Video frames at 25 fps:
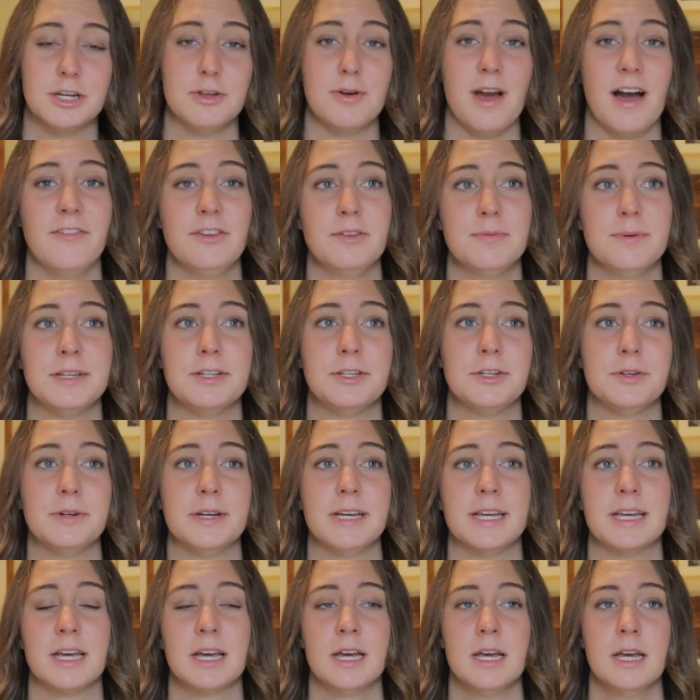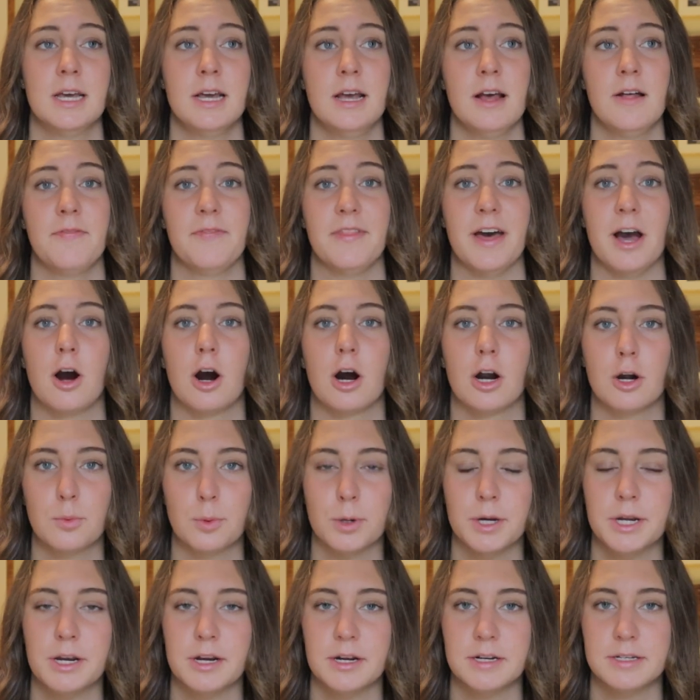You have to be doing that hard
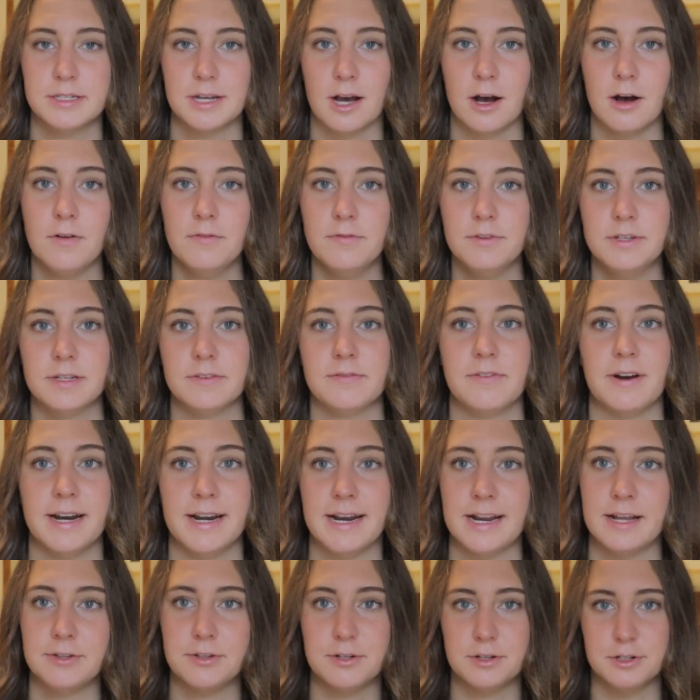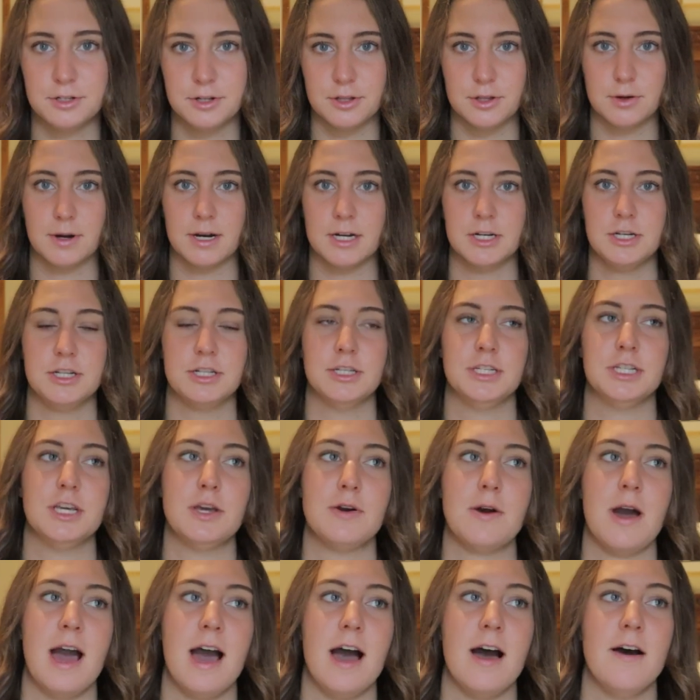work yourself to find answers to the questions that you
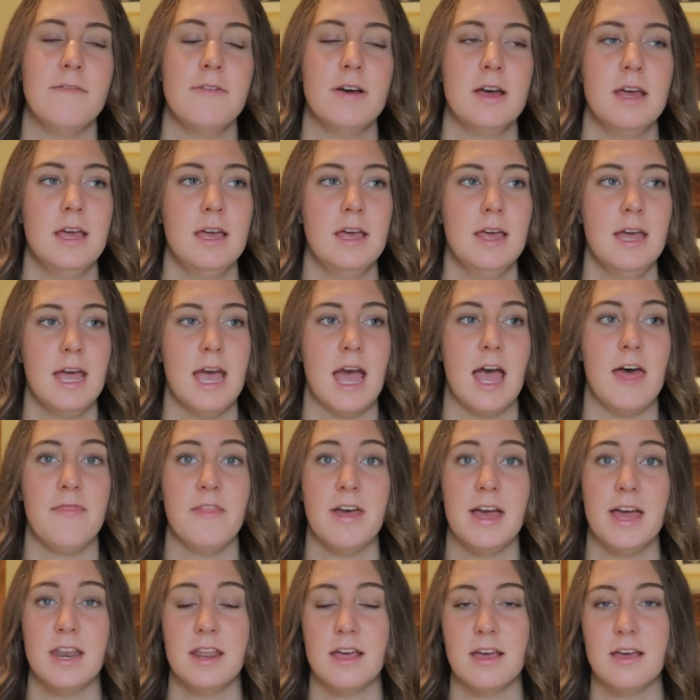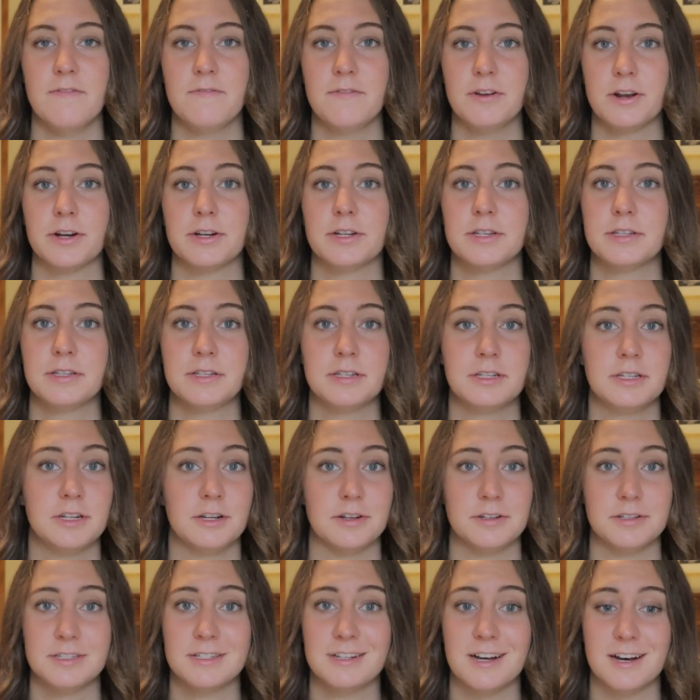have, and then if you're
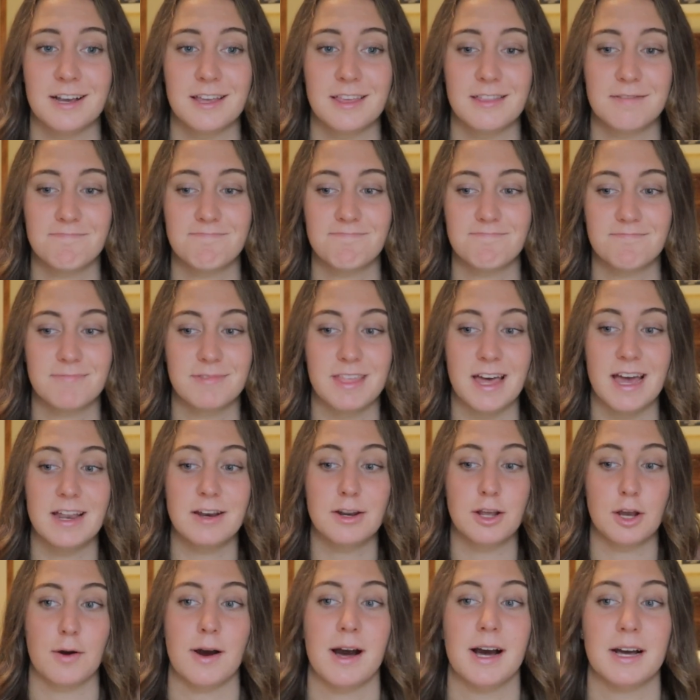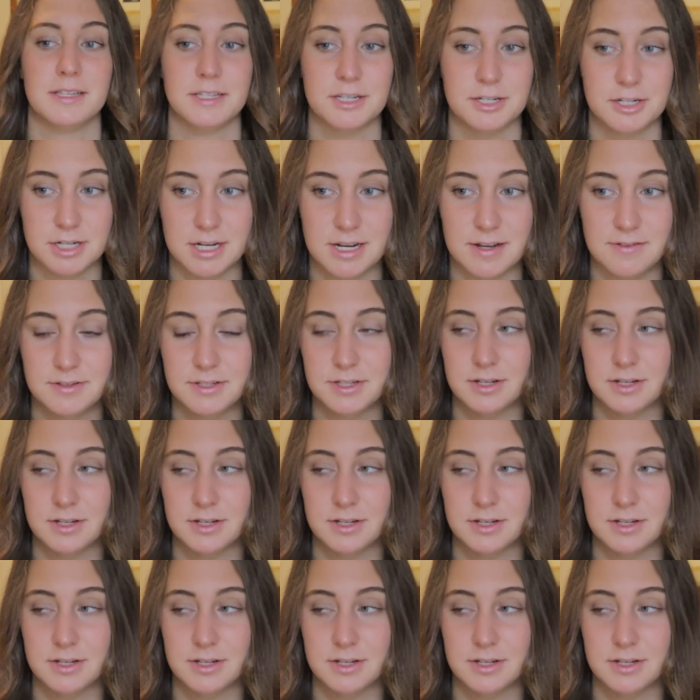still stuck, then go ask the chiefs.